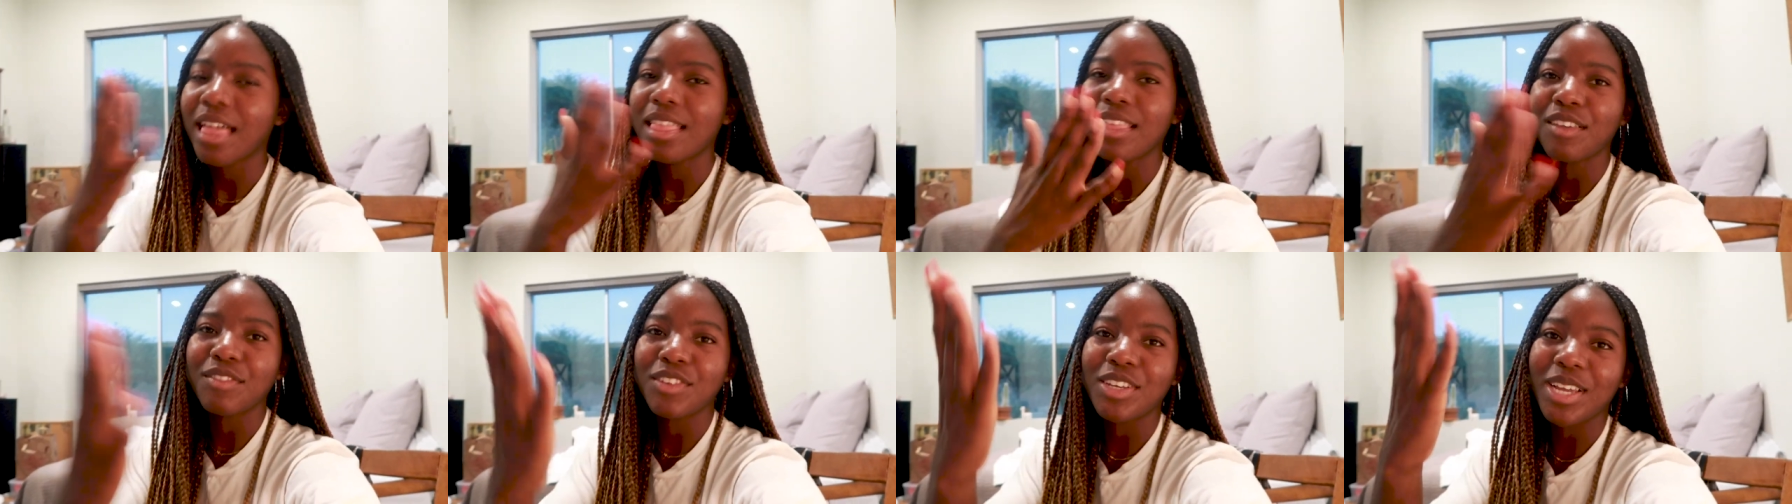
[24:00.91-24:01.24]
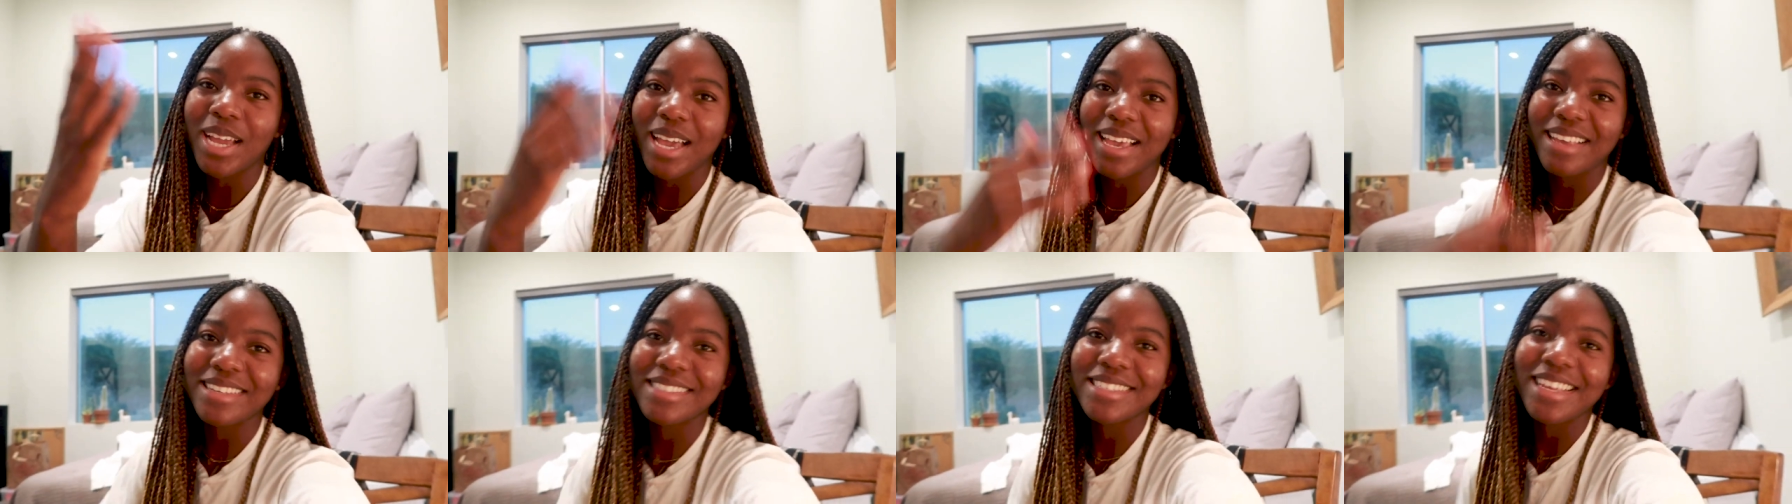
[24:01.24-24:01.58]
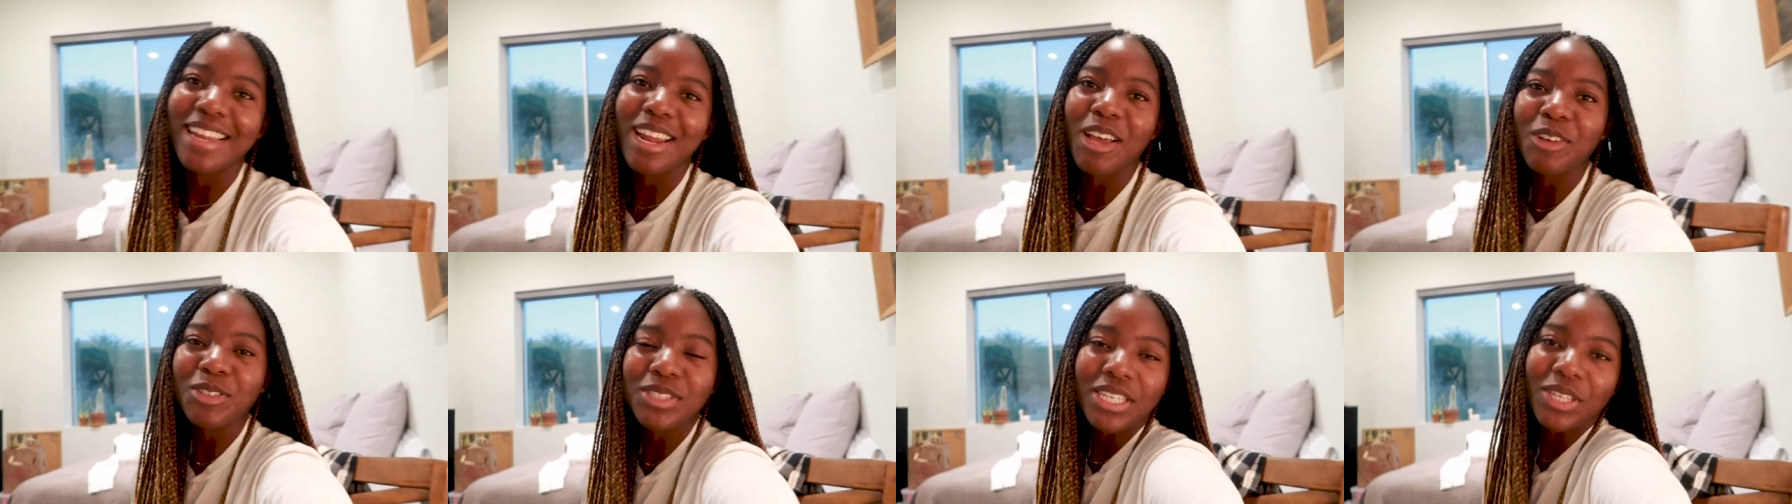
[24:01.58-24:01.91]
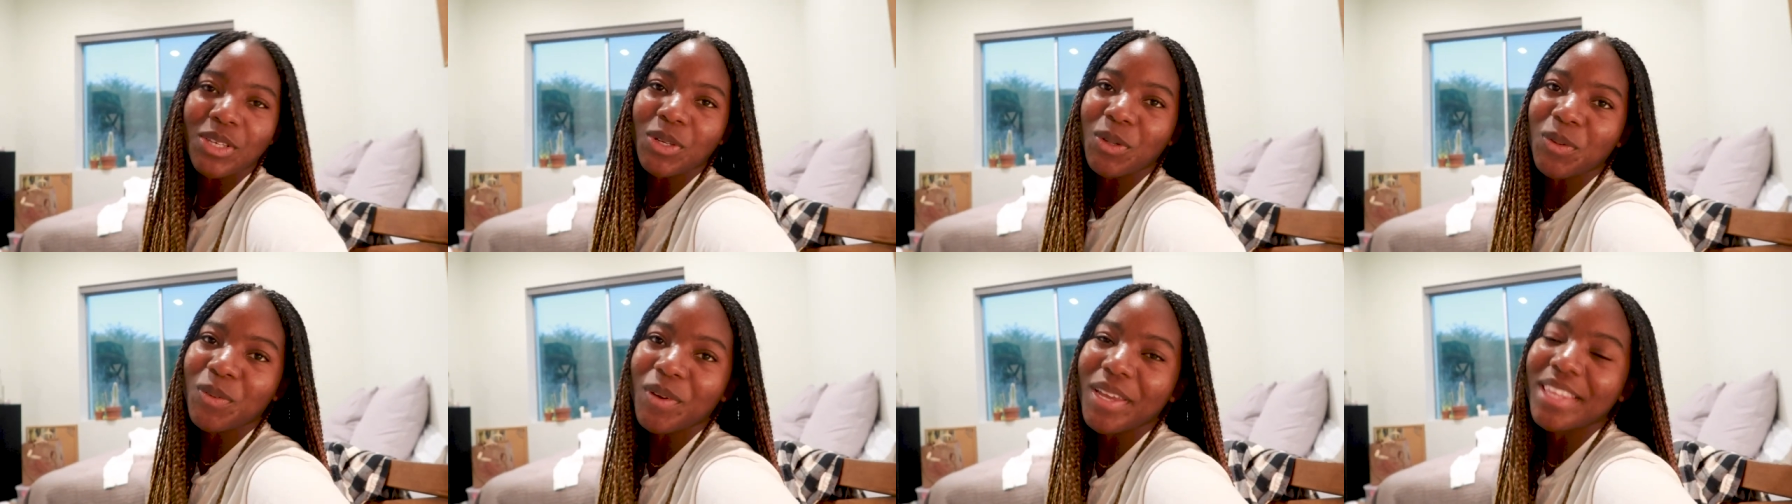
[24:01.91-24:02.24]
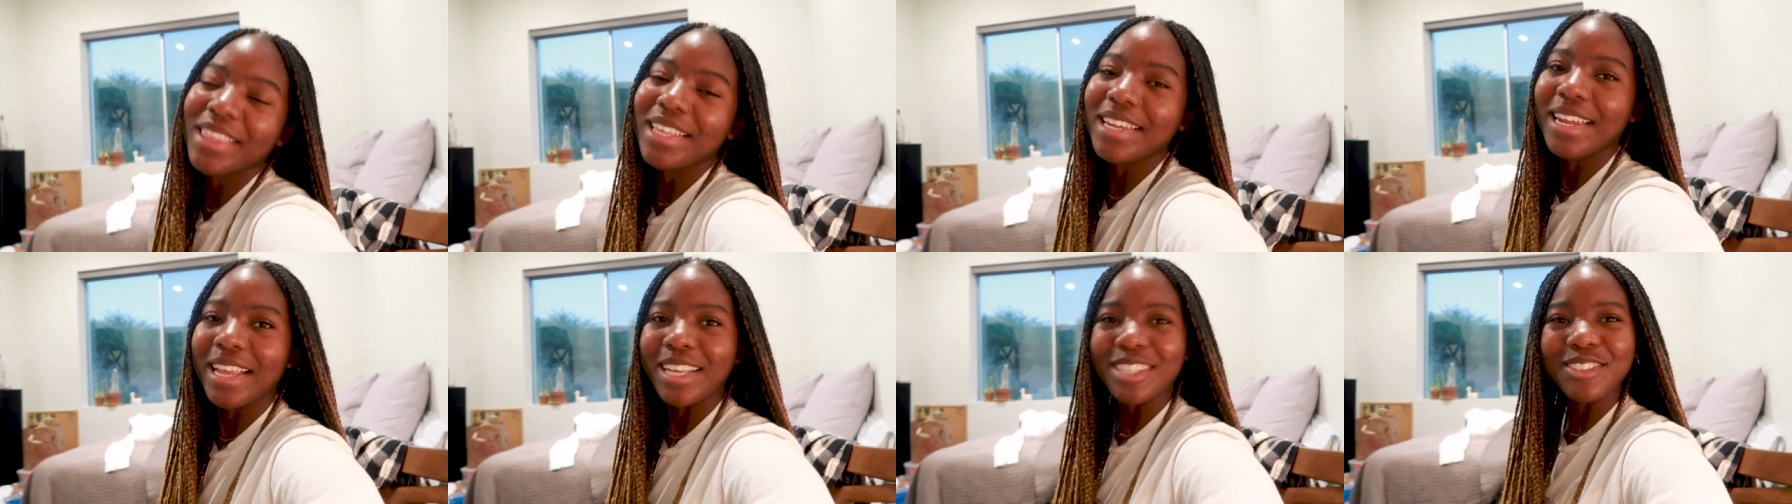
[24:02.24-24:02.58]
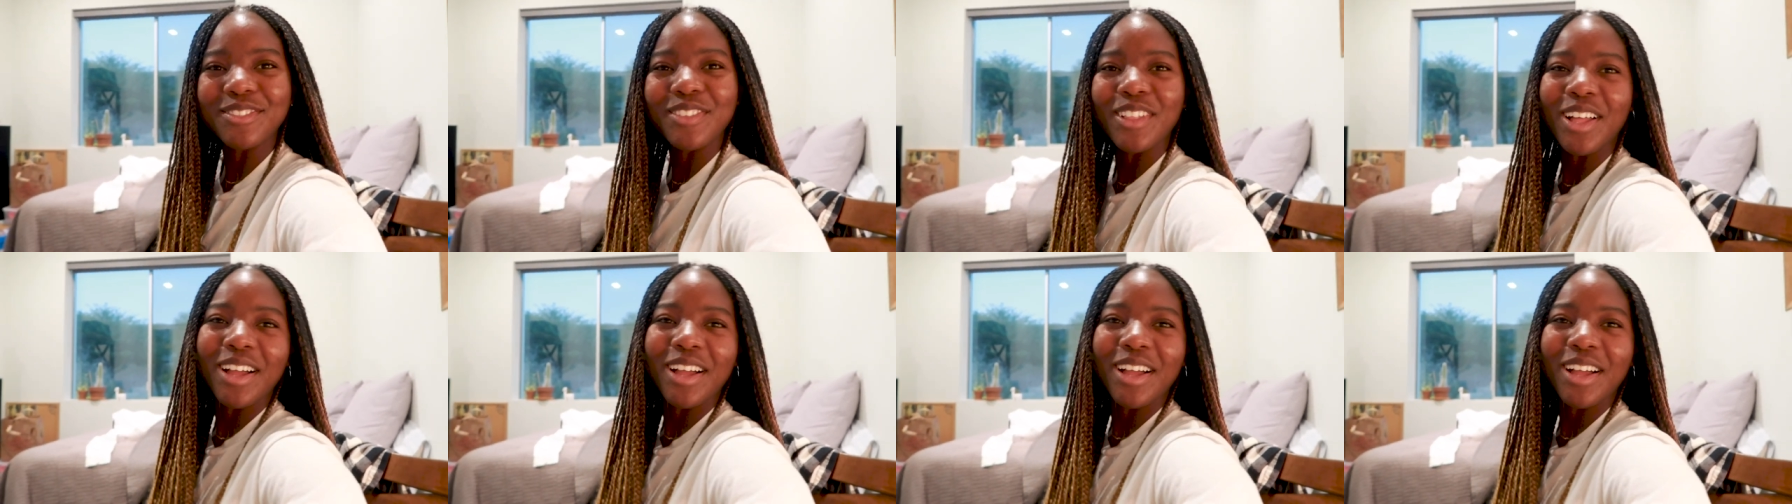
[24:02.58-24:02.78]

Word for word: I love you guys and I'll see you in the next